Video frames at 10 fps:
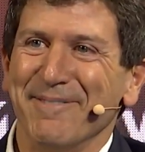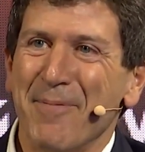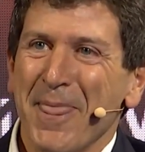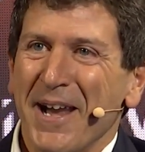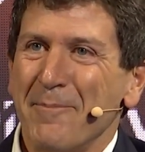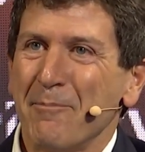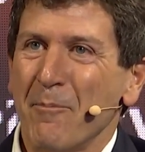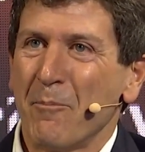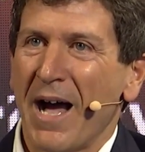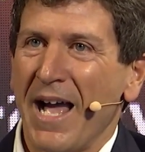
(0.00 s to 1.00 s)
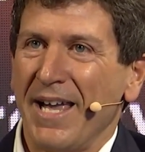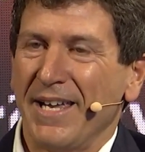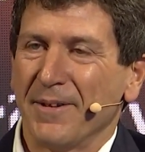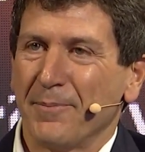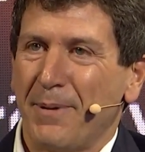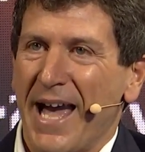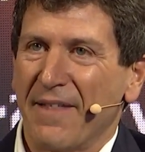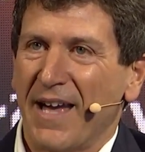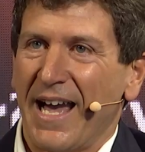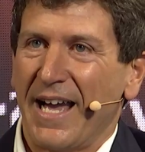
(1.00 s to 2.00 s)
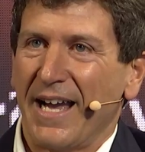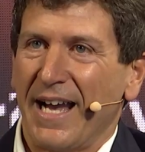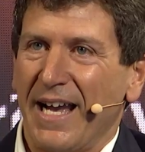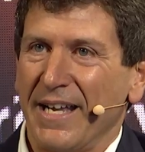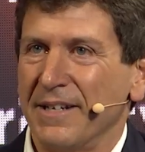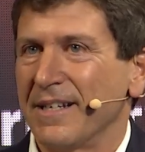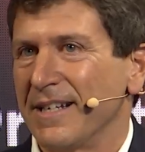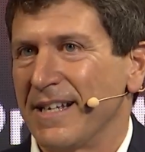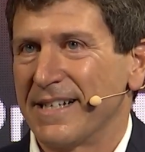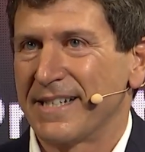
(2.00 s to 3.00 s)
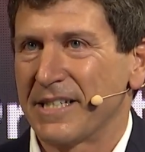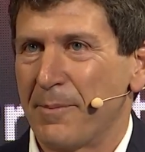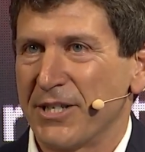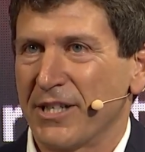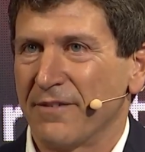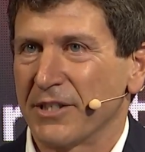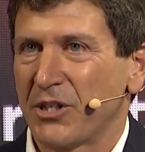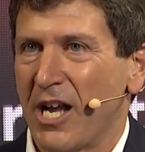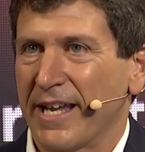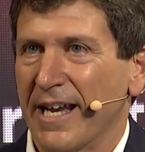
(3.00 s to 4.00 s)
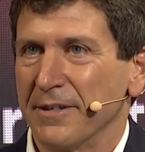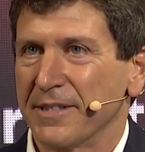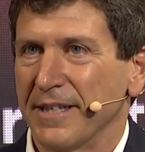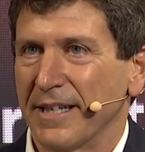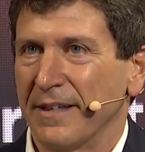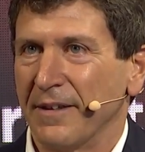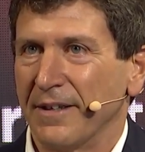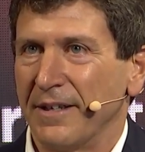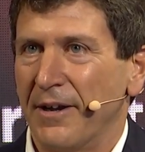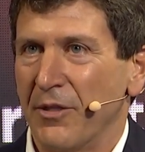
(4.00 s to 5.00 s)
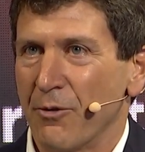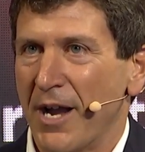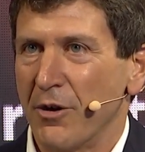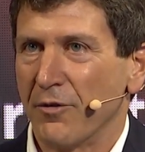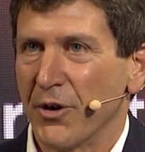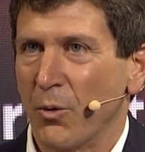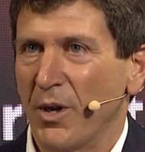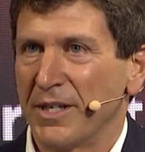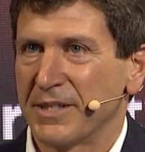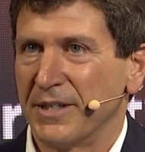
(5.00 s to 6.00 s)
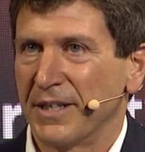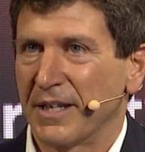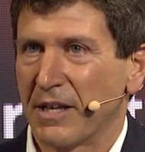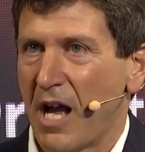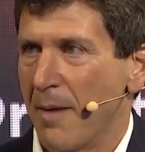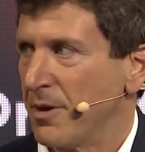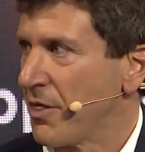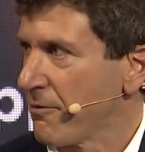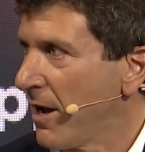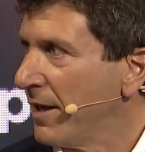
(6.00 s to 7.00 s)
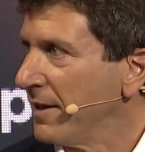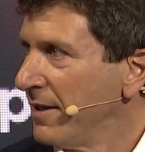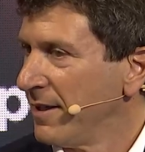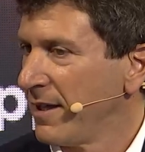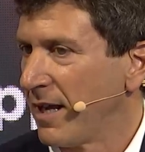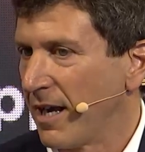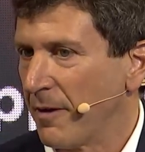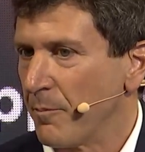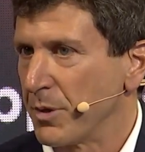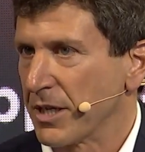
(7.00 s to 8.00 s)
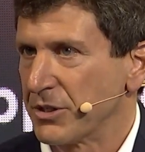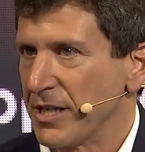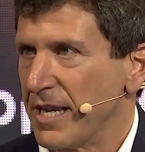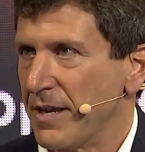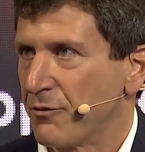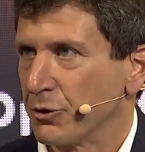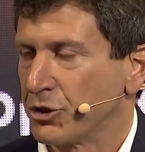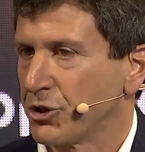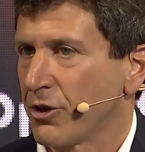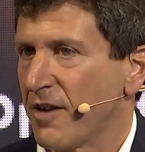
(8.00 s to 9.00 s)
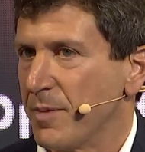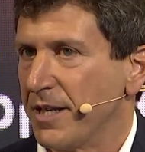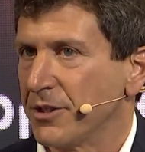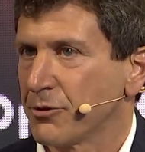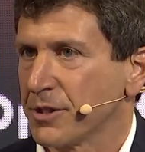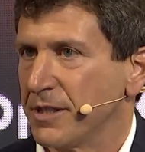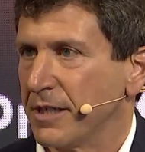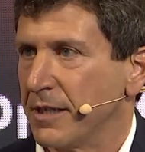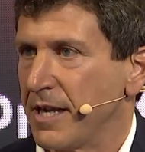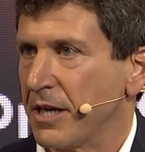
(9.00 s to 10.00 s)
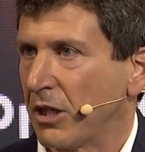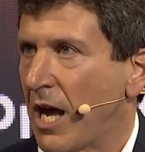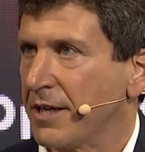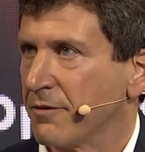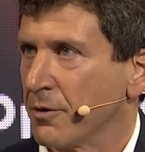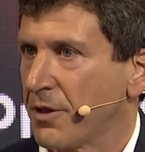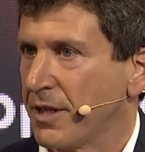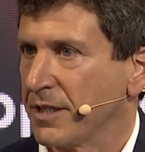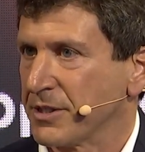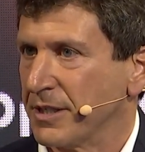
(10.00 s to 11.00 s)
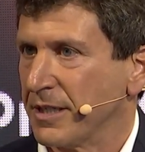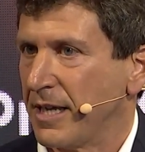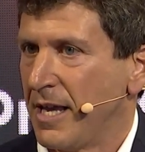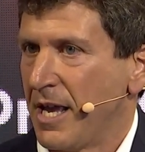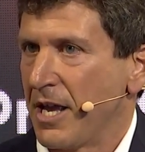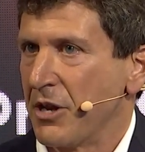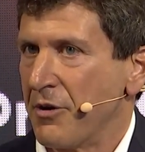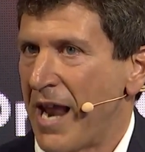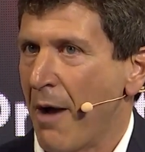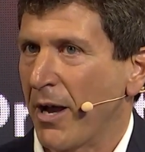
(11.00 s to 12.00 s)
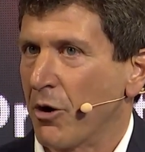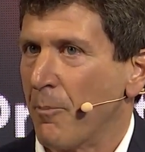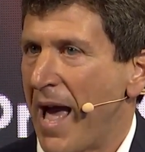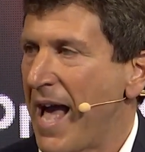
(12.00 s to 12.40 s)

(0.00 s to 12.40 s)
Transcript: um, my path, I, in anticipation of us talking, I was thinking you know, on the ride over here, what is the common thread? Um, because it, for sure, I've been interested in, in a lot of different things, and you know, now I go